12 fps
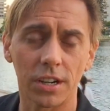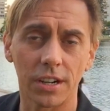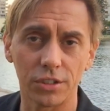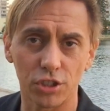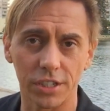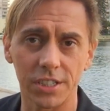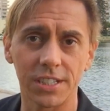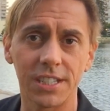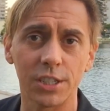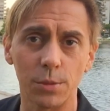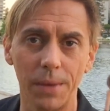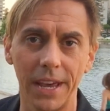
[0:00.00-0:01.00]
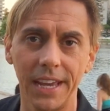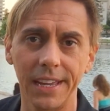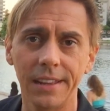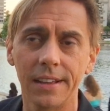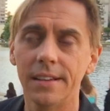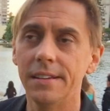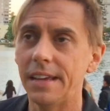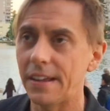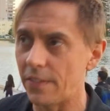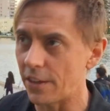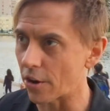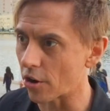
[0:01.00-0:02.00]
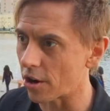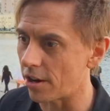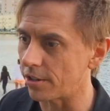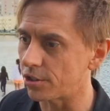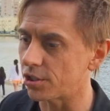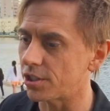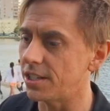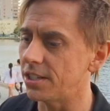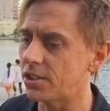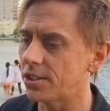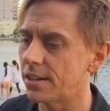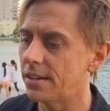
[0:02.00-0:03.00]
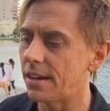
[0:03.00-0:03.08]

justices made in their consciousness,